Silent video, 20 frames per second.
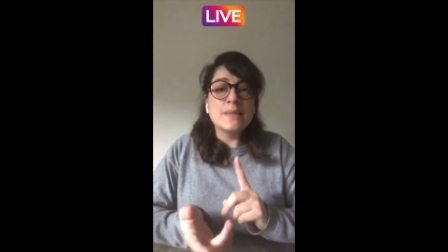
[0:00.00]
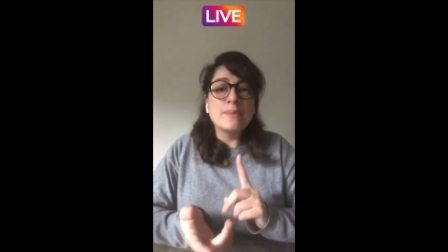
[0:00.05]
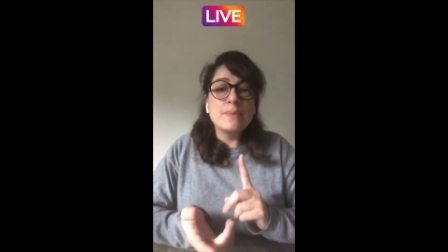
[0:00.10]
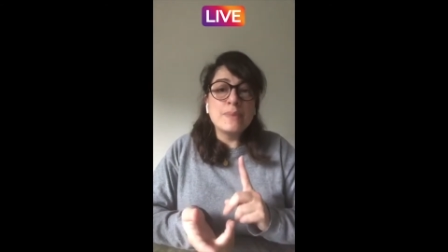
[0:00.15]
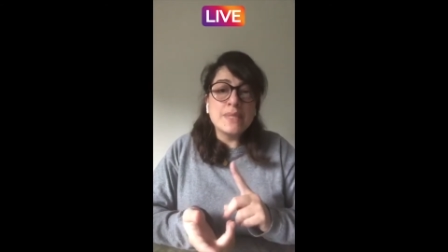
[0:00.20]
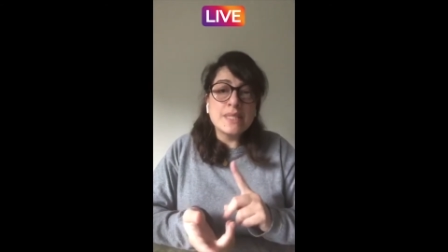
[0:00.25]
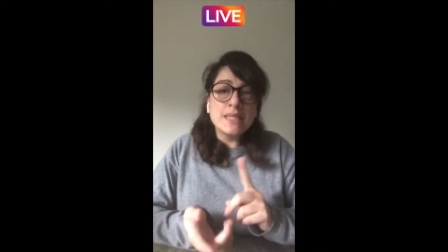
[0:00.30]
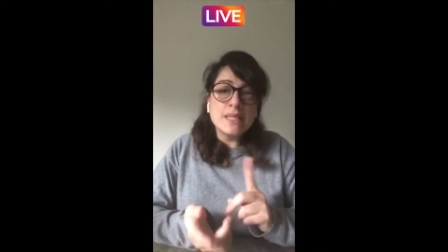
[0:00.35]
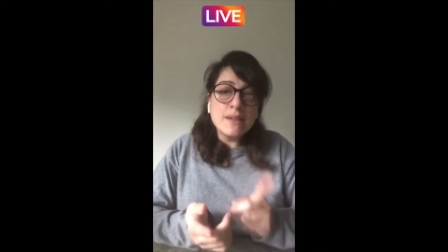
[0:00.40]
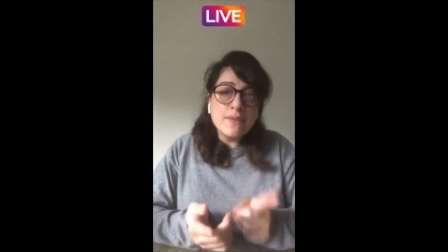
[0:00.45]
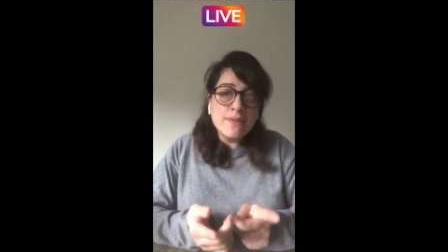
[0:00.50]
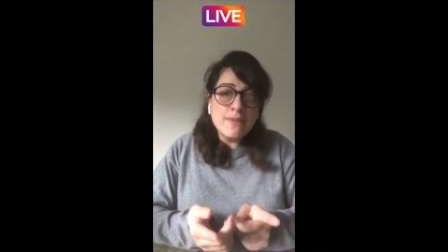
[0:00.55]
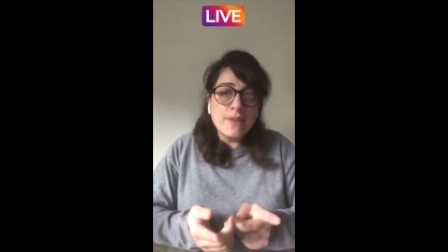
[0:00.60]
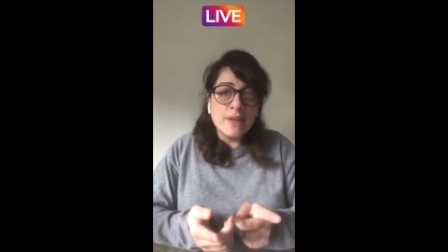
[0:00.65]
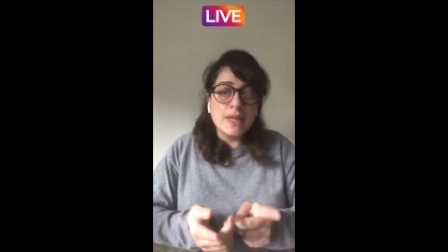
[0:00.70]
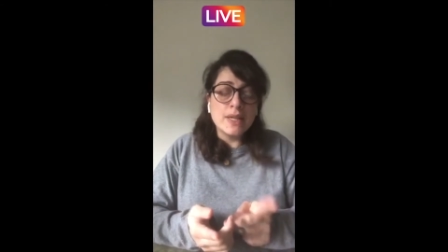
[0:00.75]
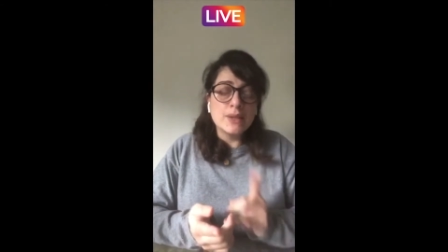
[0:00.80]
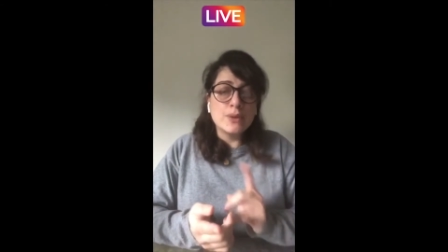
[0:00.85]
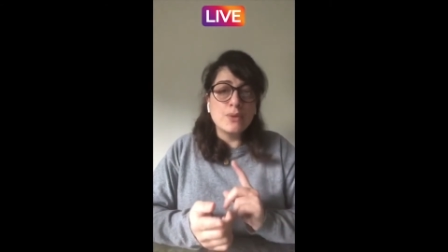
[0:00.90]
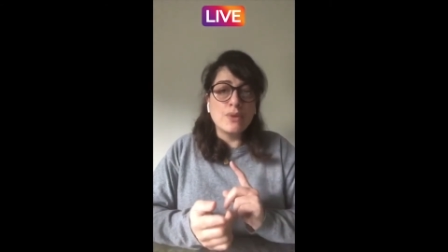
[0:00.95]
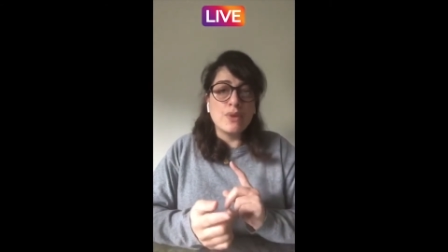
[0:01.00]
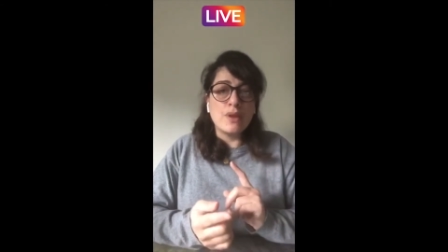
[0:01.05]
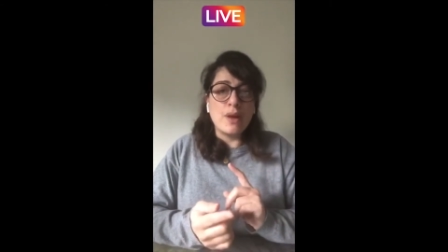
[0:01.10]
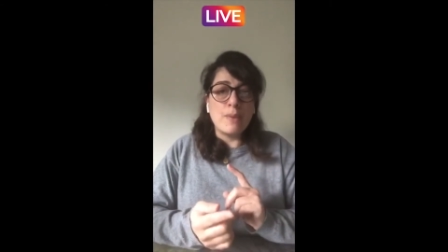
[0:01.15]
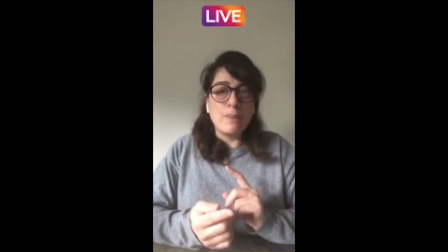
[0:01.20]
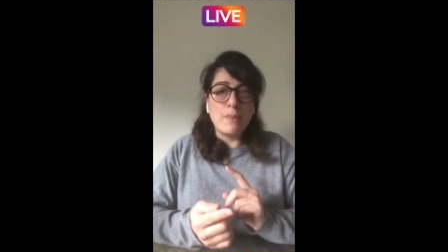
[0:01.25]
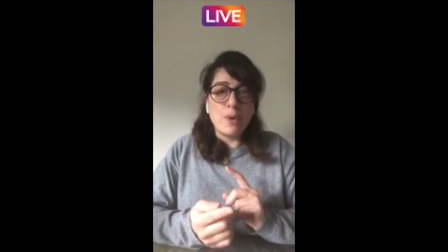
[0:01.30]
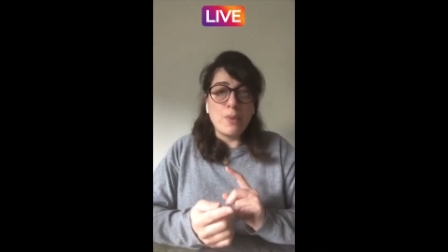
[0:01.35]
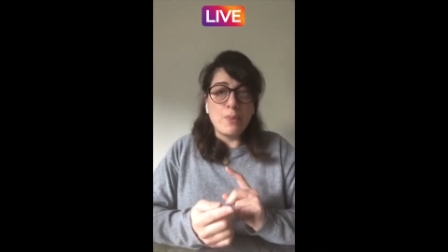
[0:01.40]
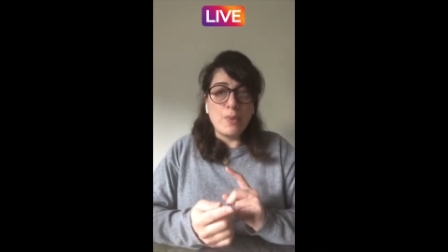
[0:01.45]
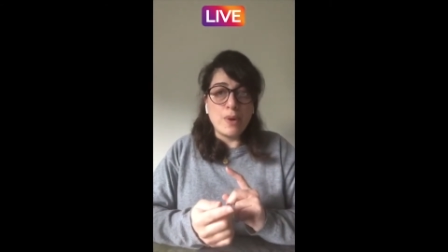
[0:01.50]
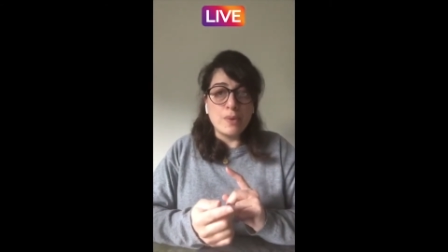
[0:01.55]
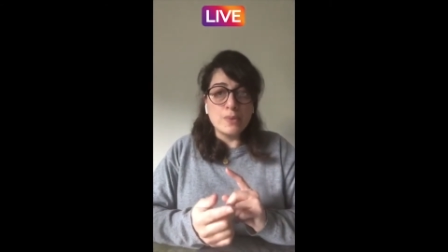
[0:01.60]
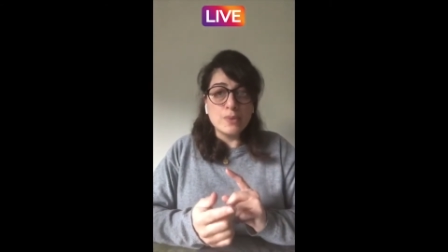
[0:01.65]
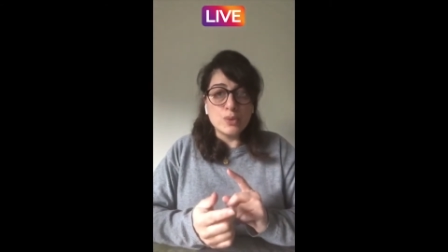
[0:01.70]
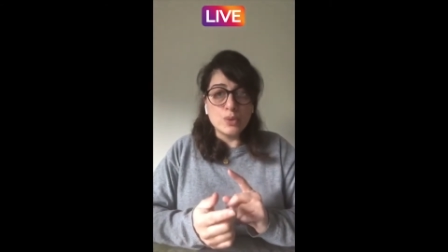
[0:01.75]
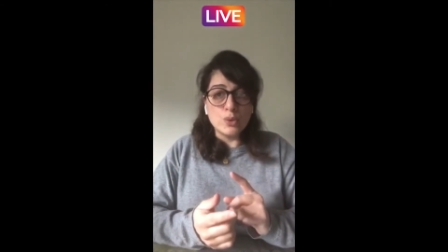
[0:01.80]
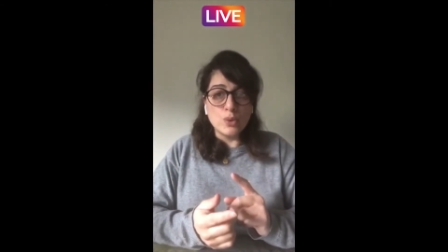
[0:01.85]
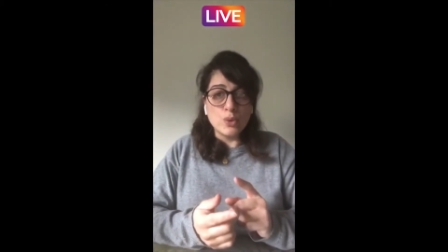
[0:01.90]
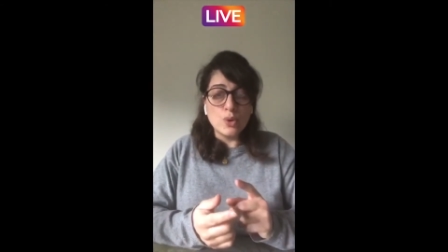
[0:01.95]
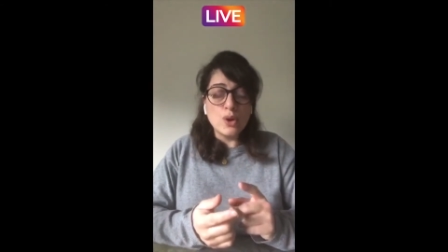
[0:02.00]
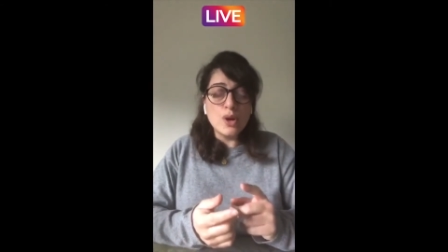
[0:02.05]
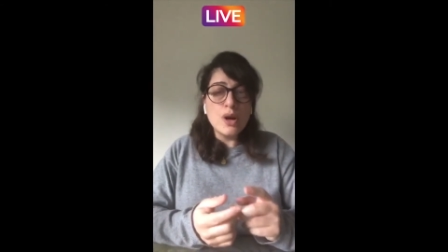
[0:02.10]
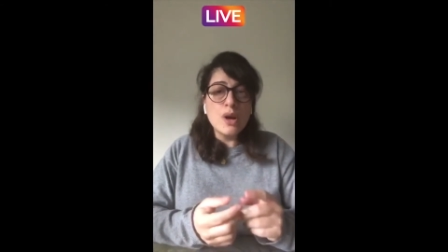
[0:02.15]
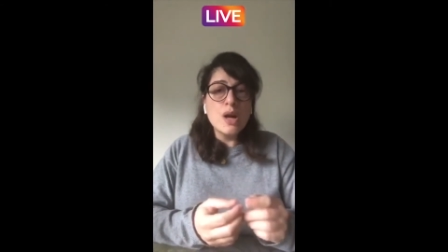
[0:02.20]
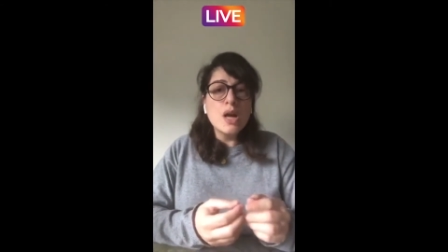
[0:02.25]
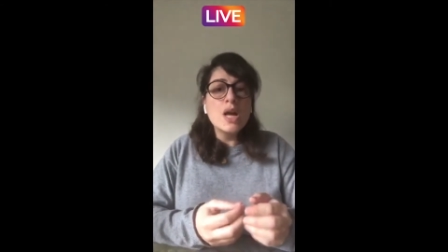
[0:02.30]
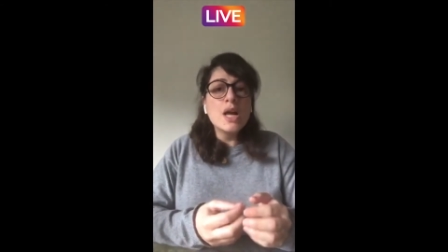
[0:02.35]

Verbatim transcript: specific to that pop-up store